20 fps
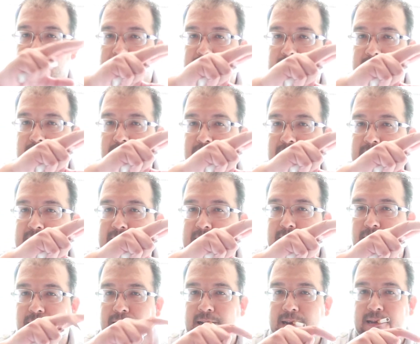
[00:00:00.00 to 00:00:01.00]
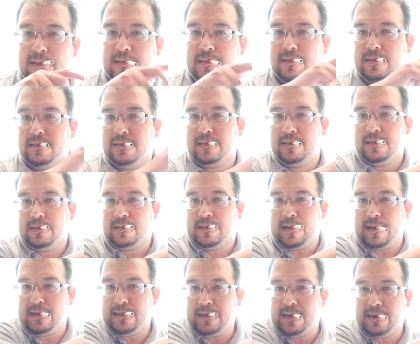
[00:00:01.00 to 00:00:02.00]
Car went that way.
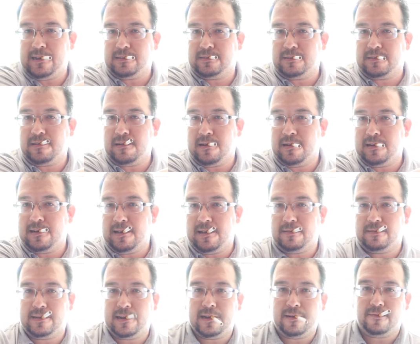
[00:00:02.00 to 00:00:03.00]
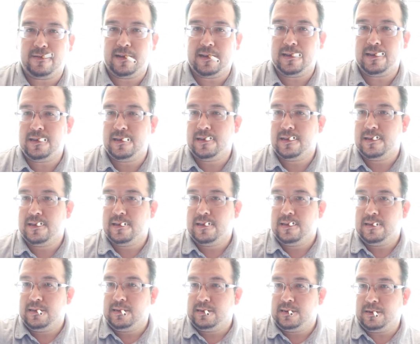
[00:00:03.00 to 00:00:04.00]
Guy got out the car down that way.
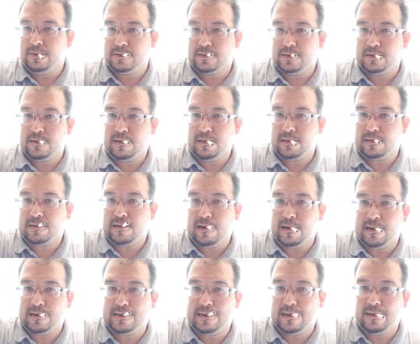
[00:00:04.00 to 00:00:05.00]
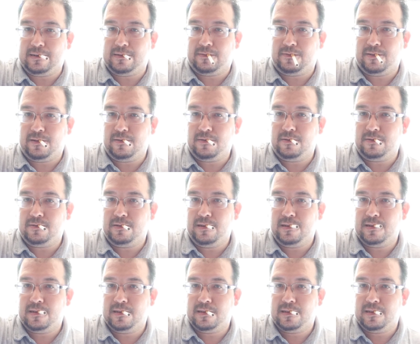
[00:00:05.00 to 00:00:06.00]
There was another car down the road.
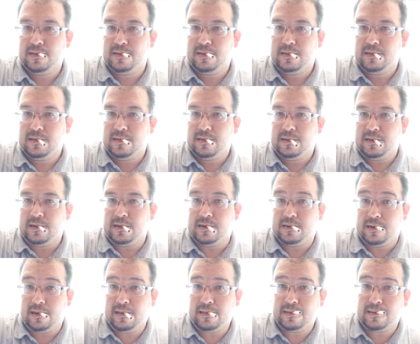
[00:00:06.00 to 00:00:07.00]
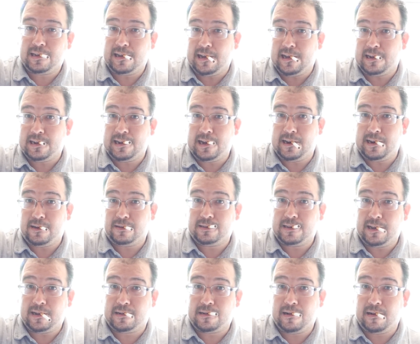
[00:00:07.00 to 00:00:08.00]
Another guy got out
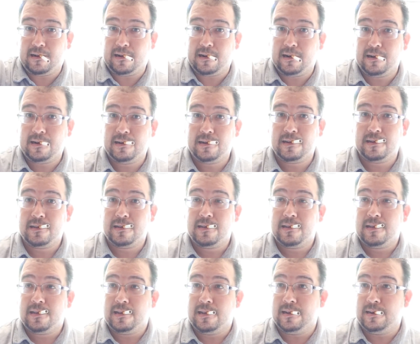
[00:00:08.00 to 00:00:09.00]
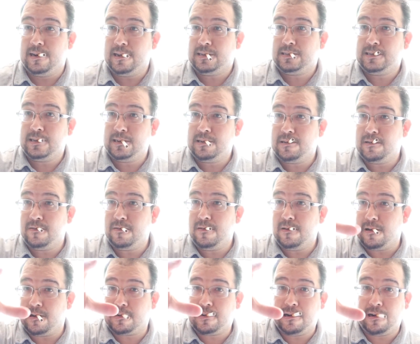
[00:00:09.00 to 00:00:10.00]
that car. And next thing you know,
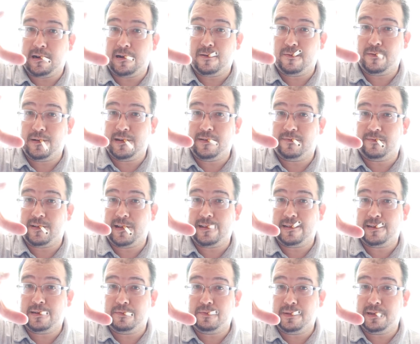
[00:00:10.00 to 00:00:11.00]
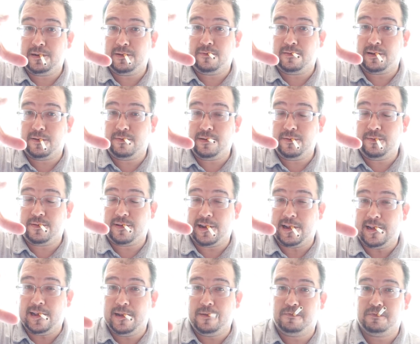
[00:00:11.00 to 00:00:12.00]
a car went right in the middle where we were
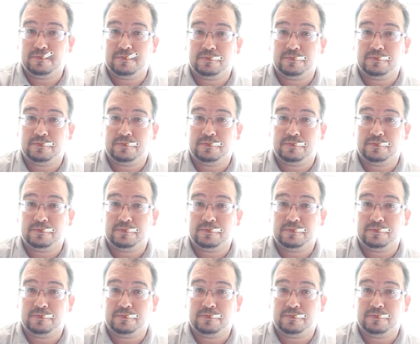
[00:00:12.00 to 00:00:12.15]
at.